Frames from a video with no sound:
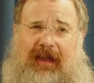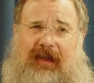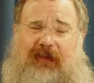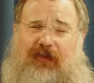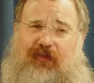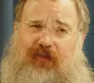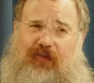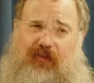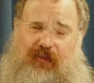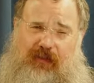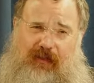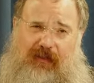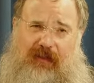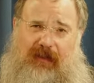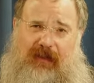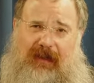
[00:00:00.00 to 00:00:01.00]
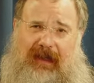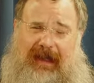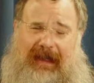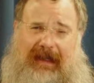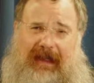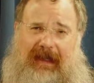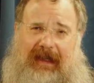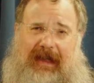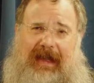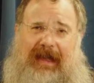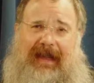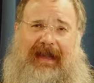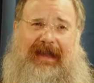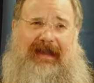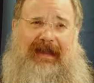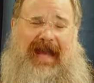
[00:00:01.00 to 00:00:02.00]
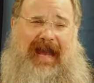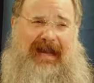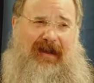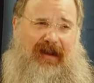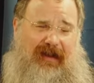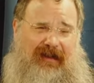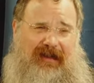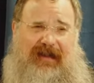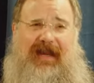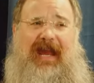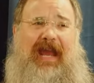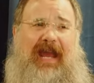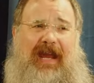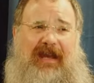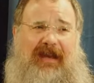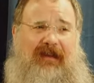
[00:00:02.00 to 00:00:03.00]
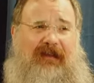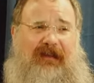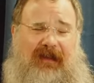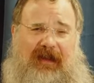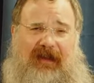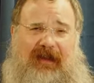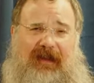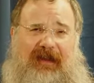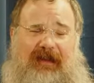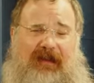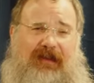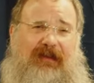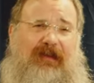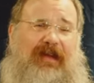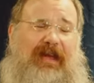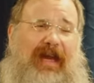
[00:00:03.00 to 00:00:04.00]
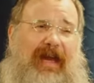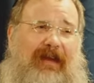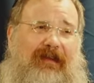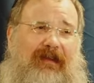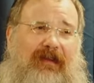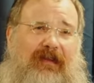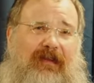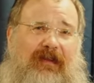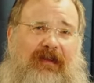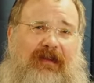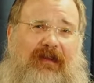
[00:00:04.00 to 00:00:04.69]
it's true. Like that uncanny feeling that you get